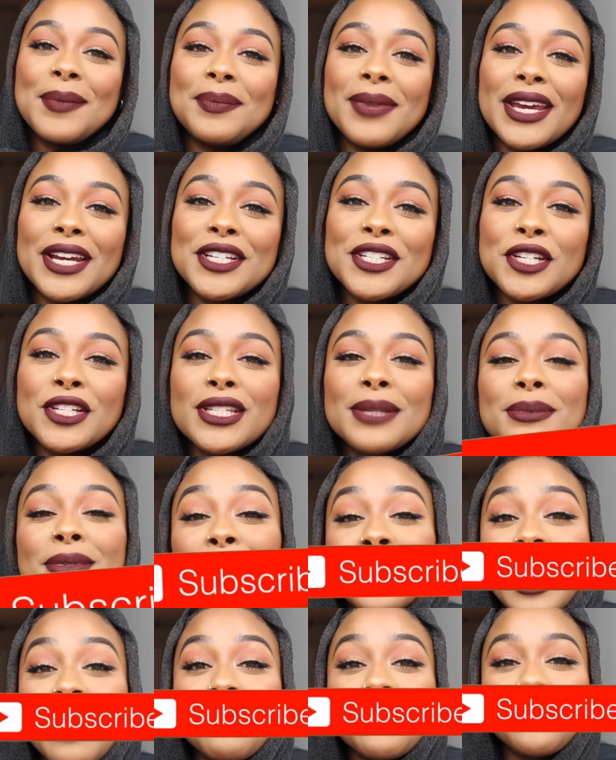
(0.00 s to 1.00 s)
make sure you
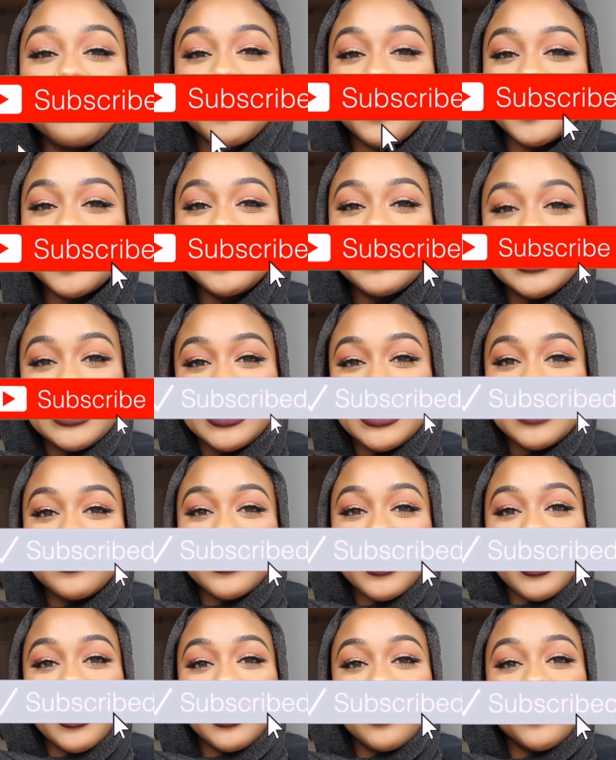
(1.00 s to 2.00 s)
subscribe before you leave,
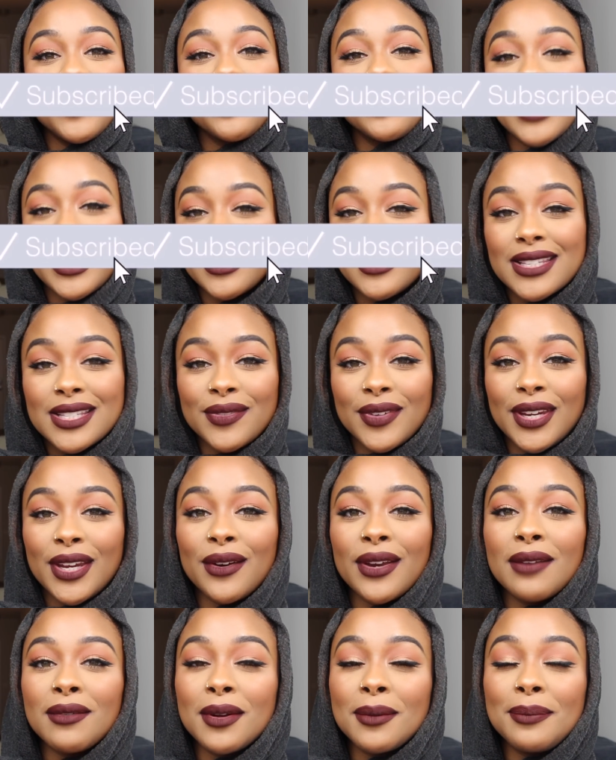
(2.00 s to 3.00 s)
and if you like this
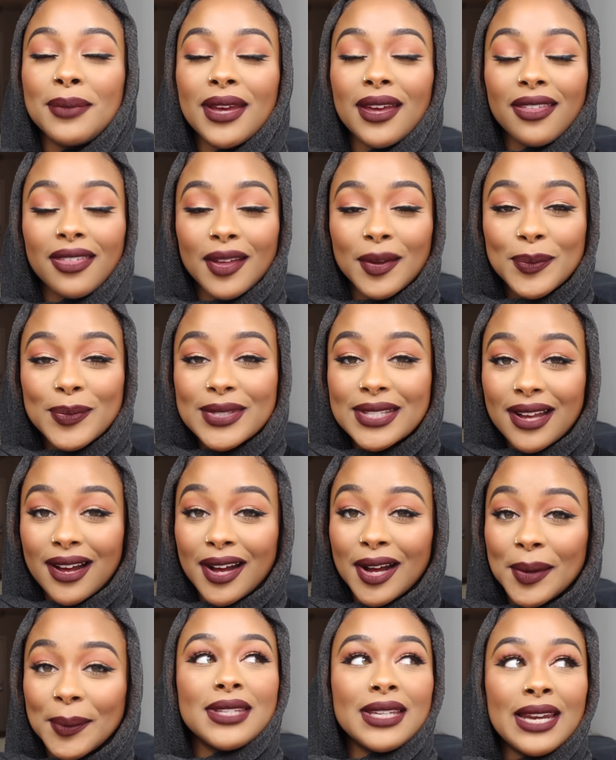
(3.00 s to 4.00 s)
video, give it a big thumbs up.